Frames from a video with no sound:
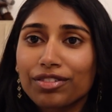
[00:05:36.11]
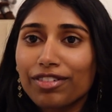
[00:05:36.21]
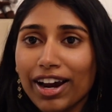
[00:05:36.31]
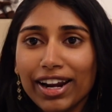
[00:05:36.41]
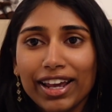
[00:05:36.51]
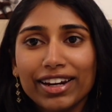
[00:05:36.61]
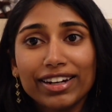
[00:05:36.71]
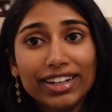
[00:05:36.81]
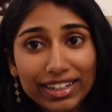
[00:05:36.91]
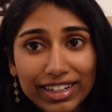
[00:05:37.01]
Friday
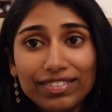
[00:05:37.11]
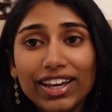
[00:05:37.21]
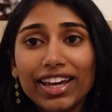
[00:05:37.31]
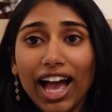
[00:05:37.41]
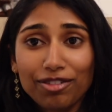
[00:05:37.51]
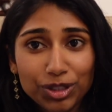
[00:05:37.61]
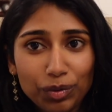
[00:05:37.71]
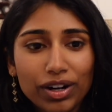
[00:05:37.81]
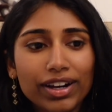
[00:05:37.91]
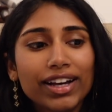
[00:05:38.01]
evening after
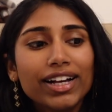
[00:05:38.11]
work,